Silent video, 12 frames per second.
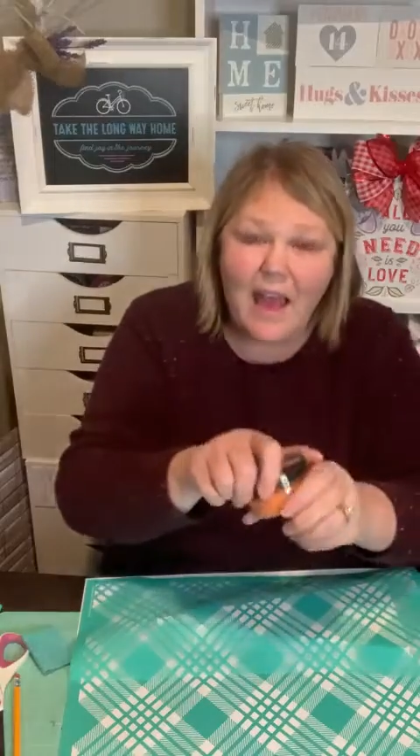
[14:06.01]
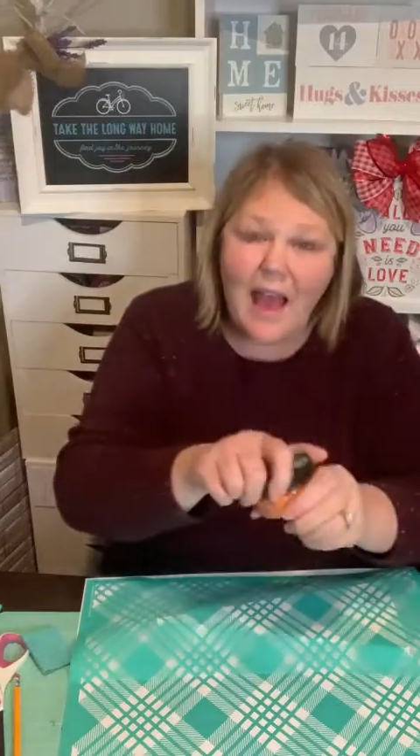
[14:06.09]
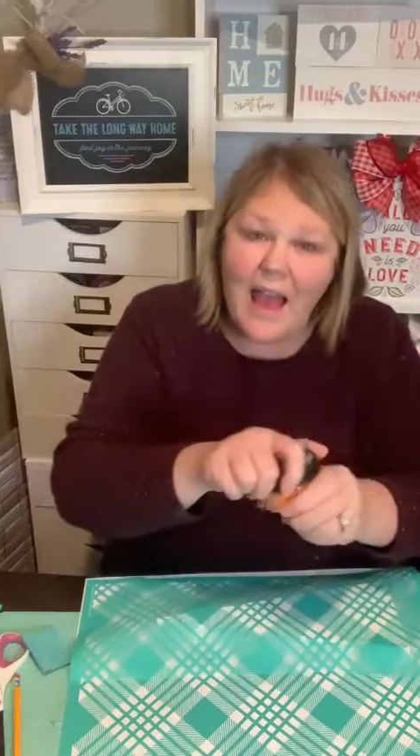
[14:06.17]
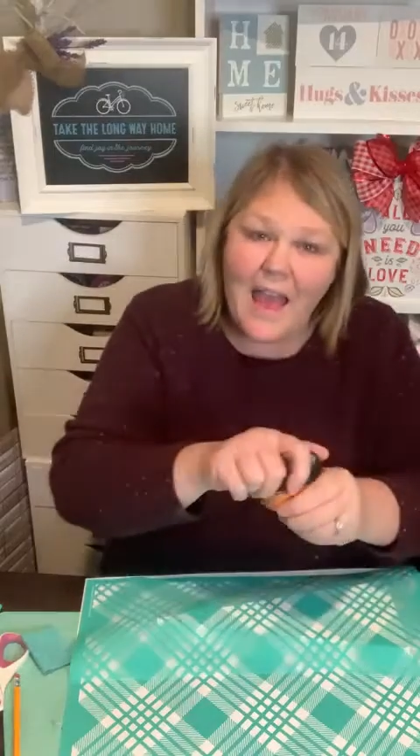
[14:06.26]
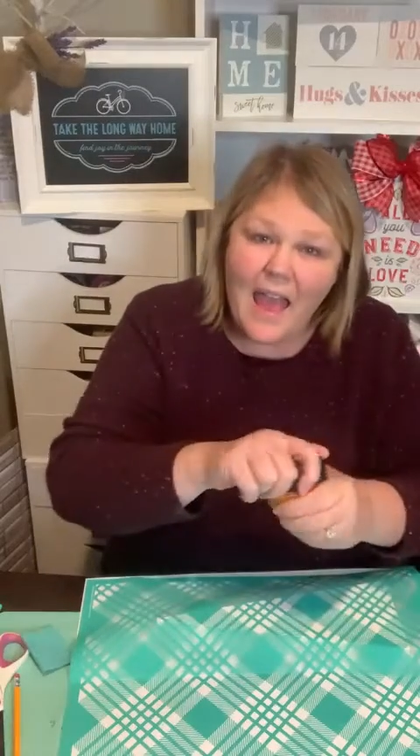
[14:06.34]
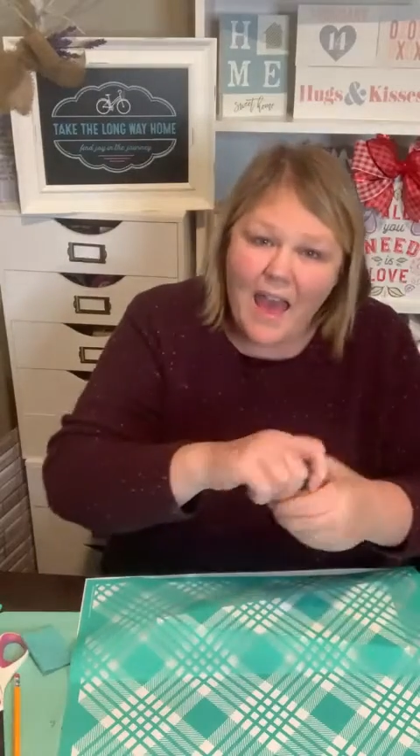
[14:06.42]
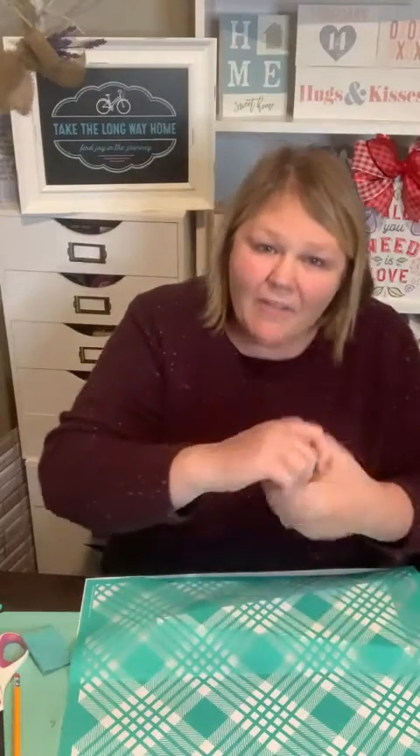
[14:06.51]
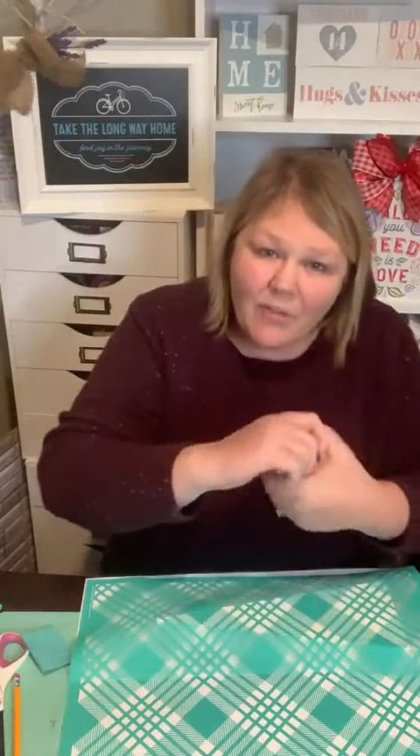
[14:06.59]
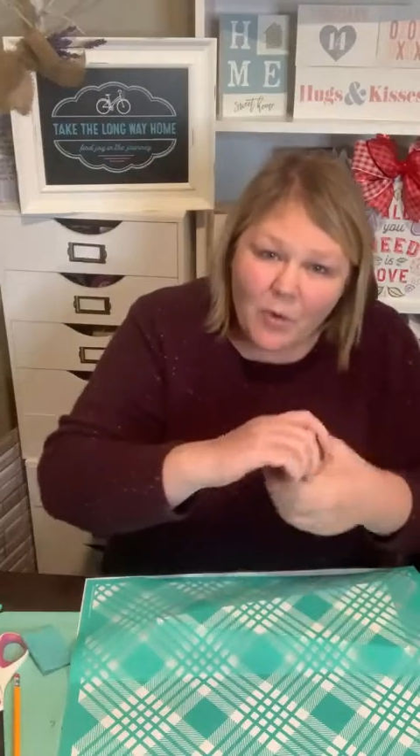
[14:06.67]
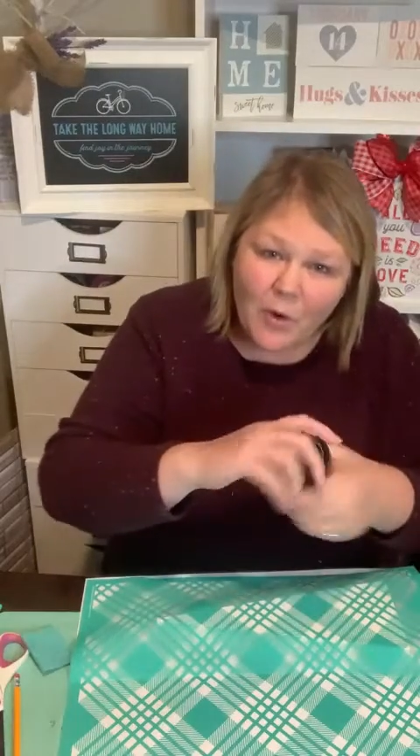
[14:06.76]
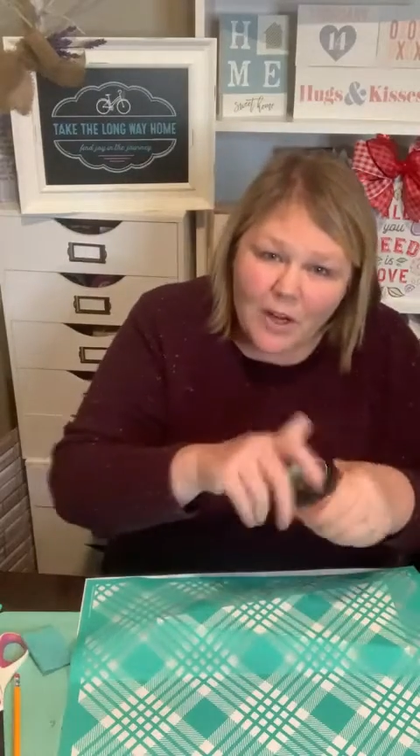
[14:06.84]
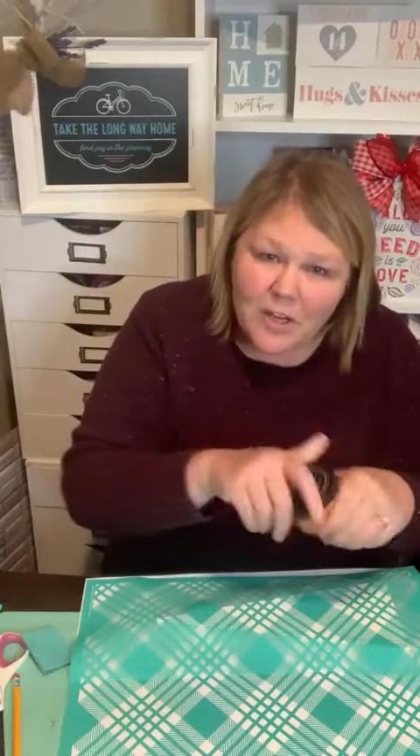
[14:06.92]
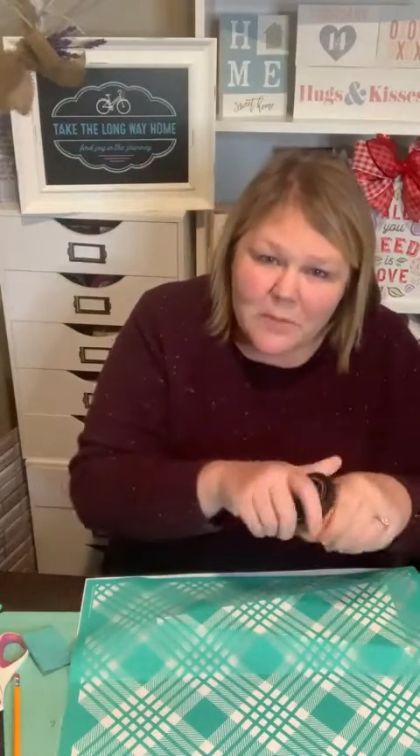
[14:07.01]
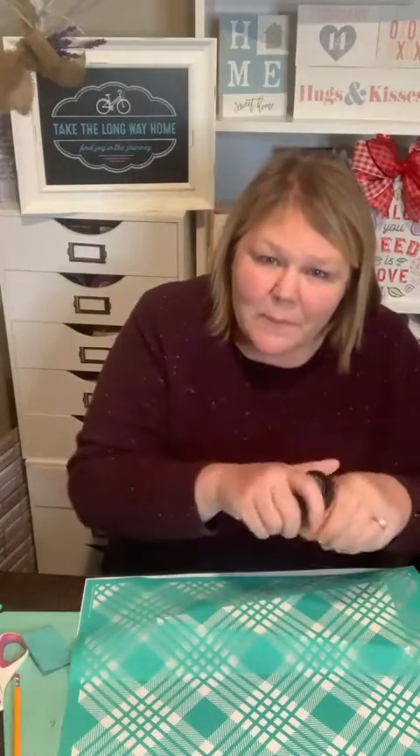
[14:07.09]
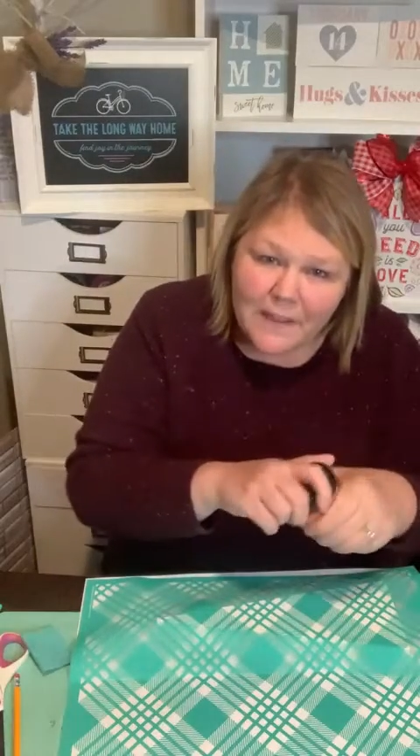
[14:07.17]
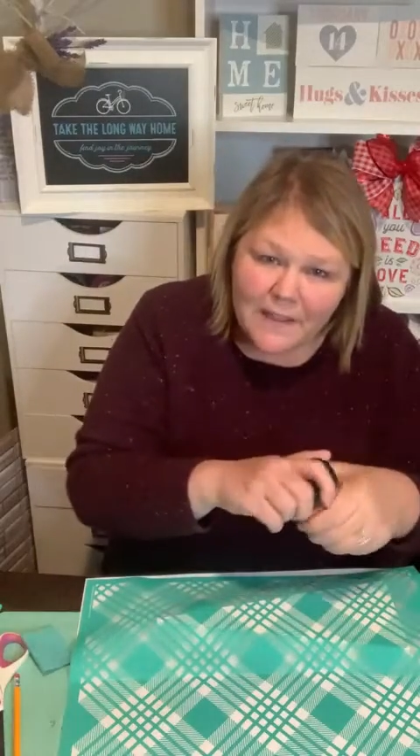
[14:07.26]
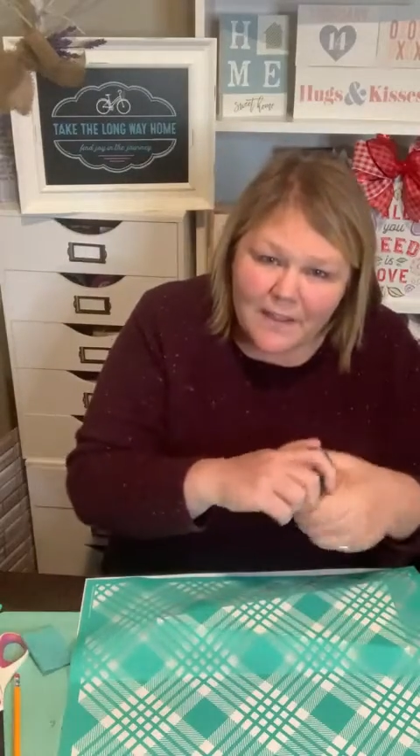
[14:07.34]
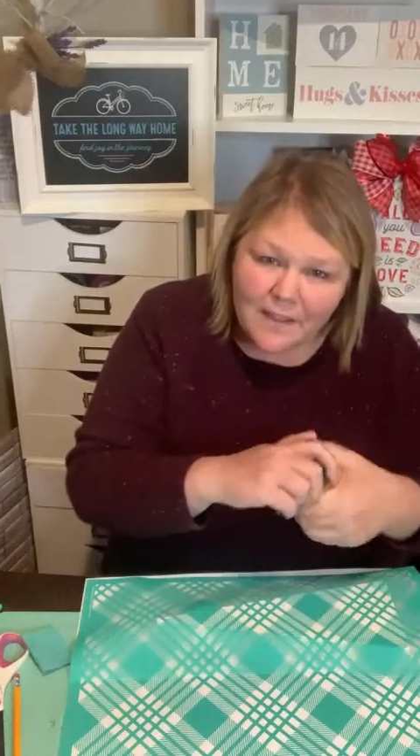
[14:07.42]
I have orange
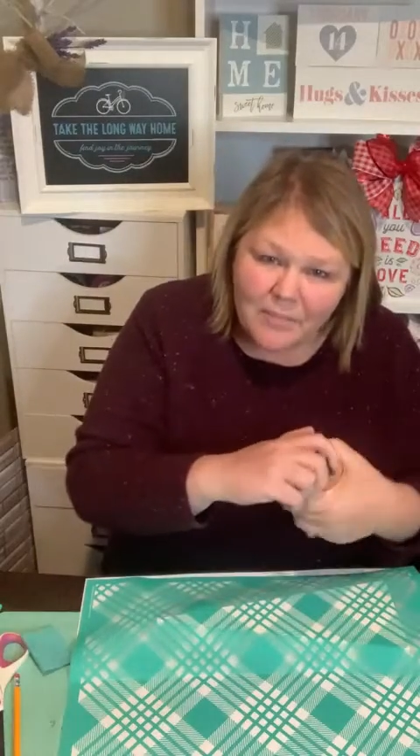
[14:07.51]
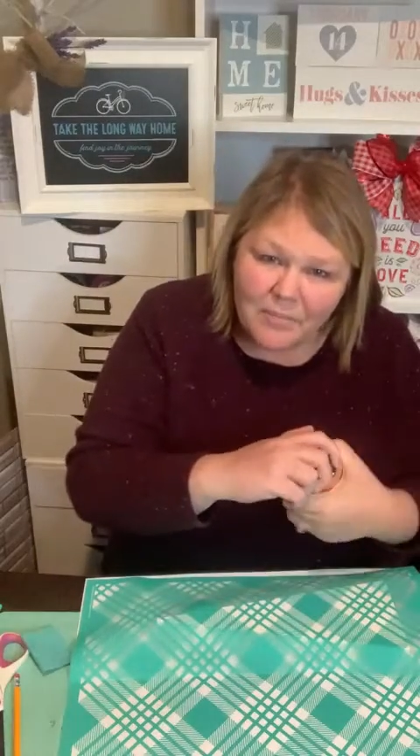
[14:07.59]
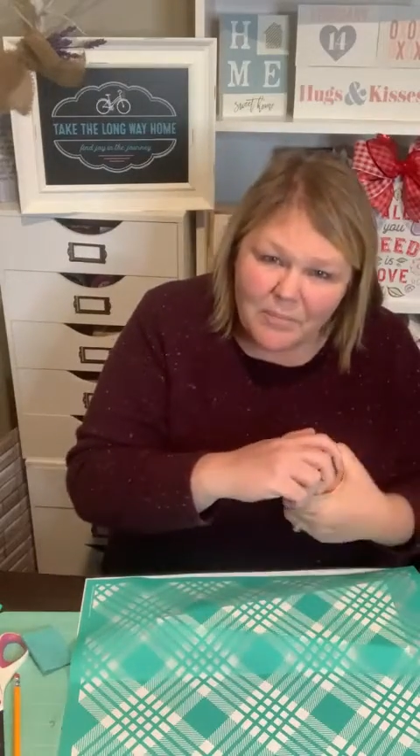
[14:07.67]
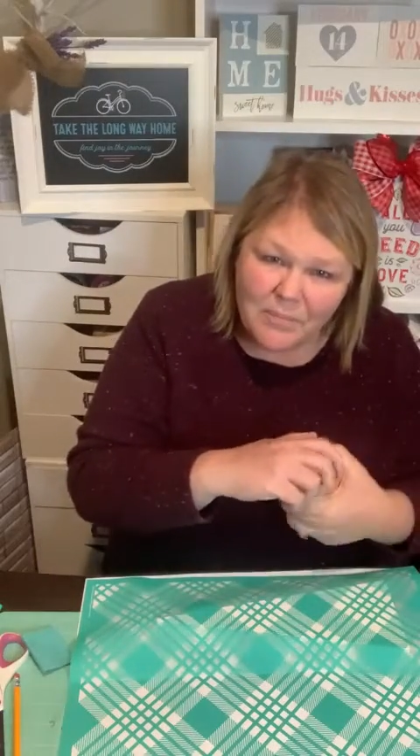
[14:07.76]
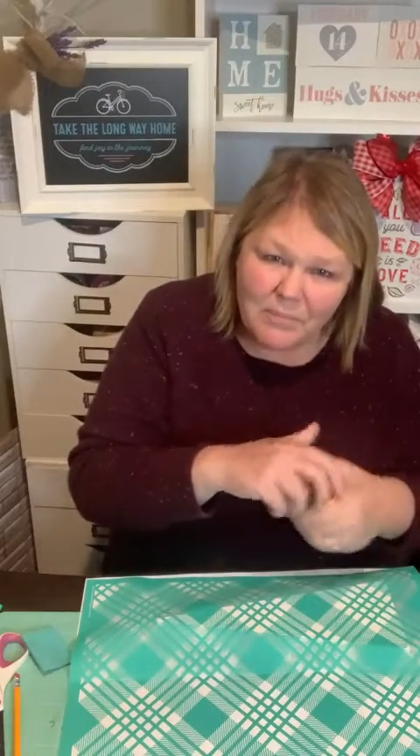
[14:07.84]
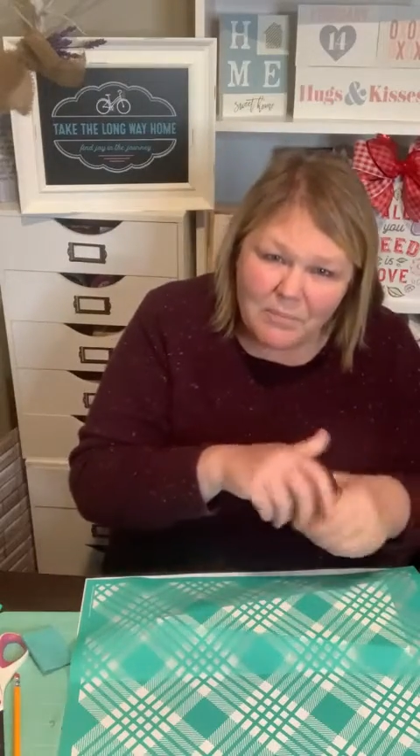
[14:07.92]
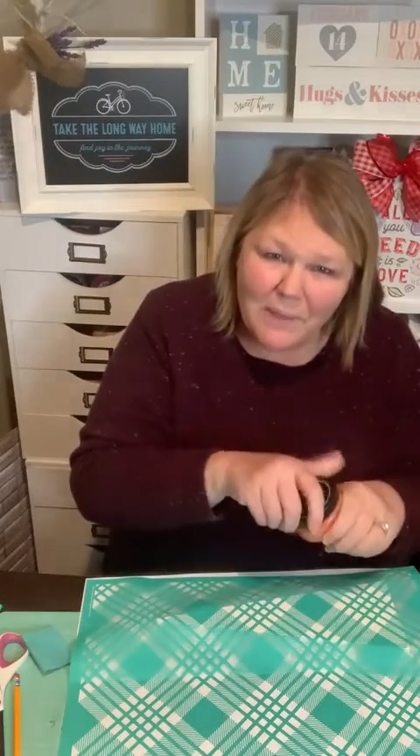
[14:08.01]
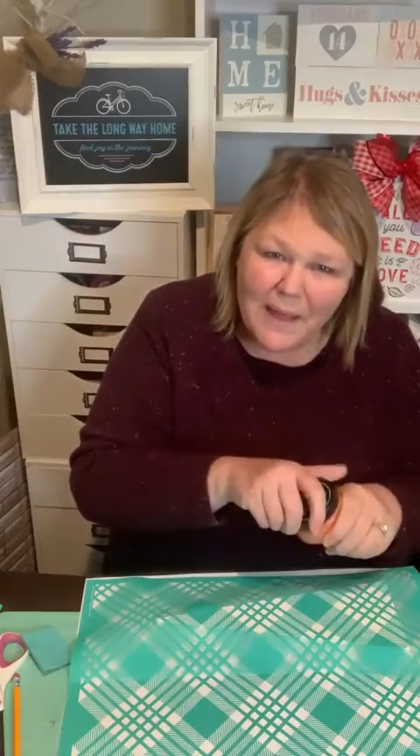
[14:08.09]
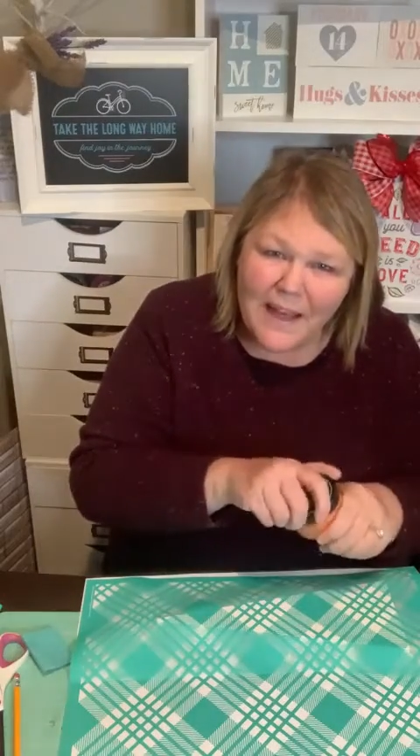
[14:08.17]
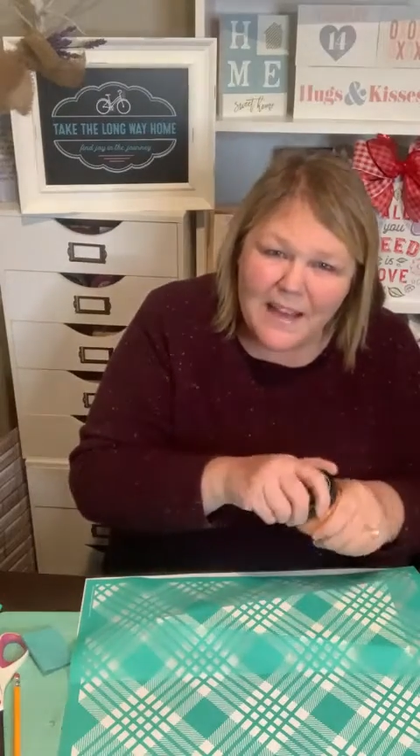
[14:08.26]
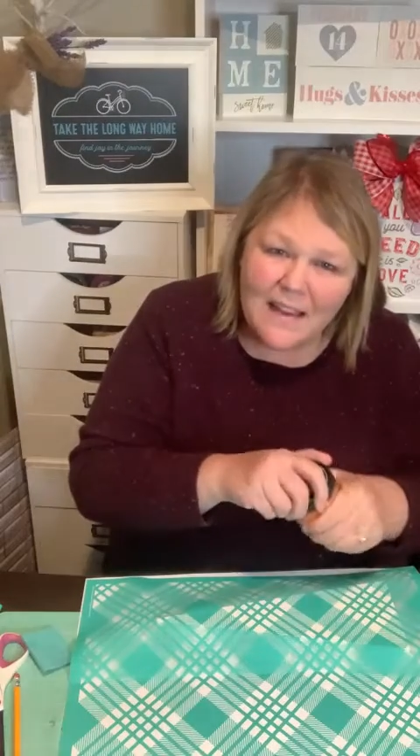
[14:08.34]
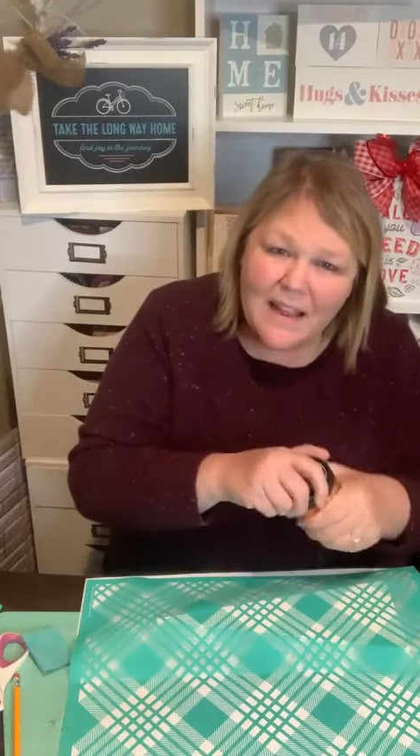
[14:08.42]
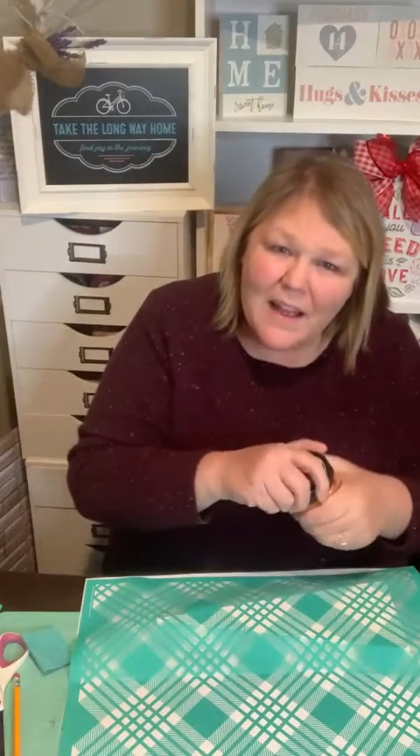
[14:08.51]
peel, but